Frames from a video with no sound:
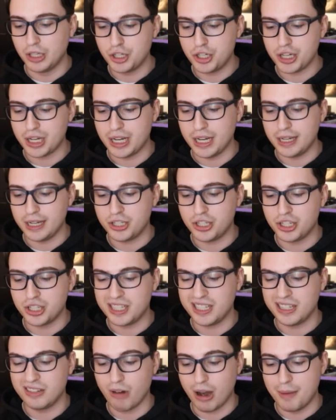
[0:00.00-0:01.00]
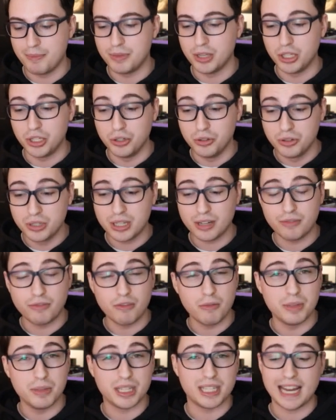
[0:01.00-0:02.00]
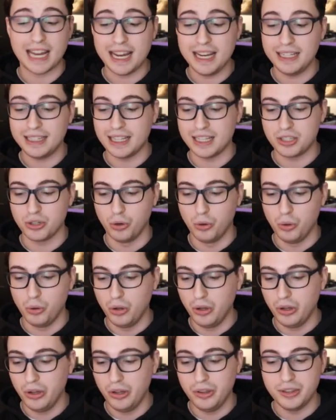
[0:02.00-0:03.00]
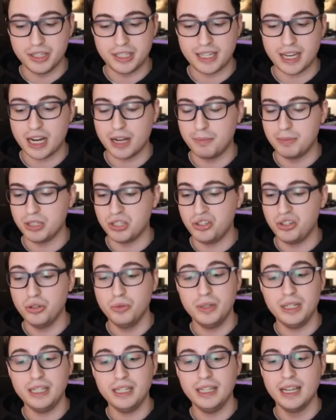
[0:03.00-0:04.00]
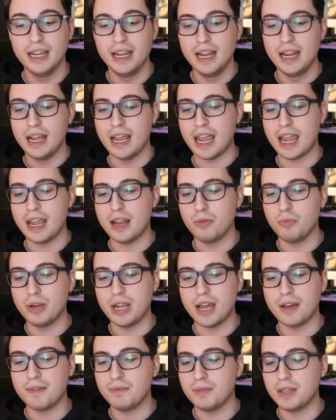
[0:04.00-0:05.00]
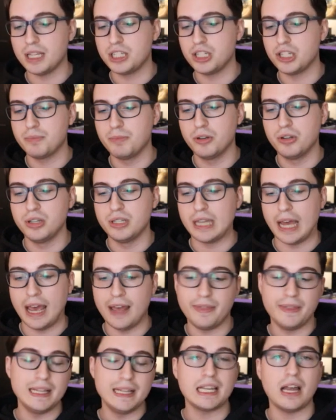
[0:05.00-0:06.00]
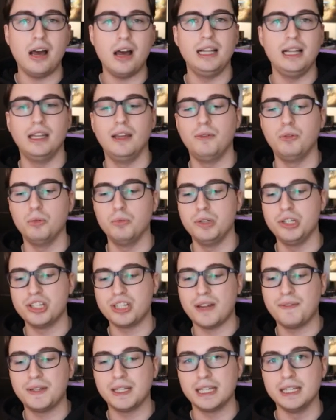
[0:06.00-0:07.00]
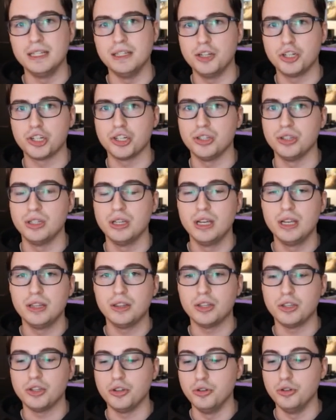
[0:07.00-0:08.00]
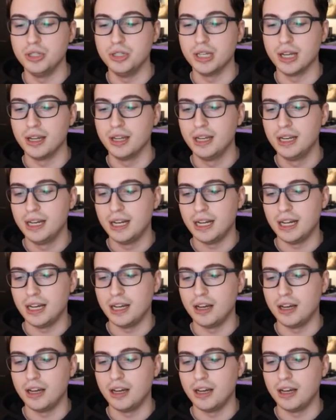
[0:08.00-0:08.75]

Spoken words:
bit of logic here just to grab the user from the state. That's all the setup is doing. And that's just because at this high level, we just have to condition the user